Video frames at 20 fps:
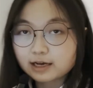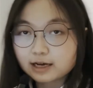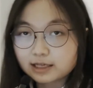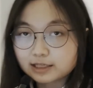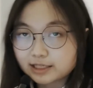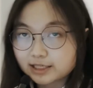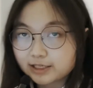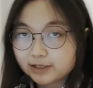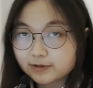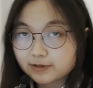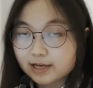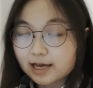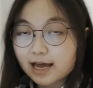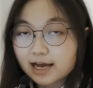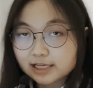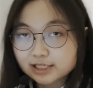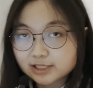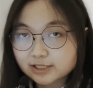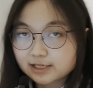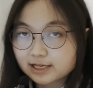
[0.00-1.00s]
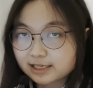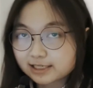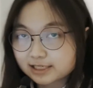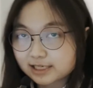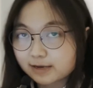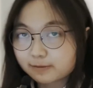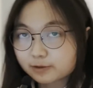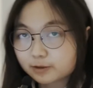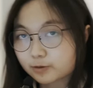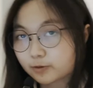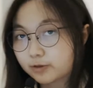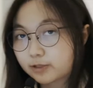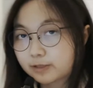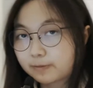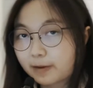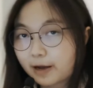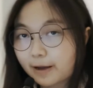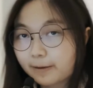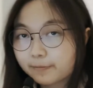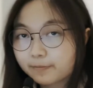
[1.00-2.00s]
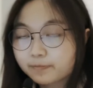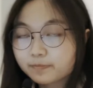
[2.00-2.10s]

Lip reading: until the actual exams rolls by.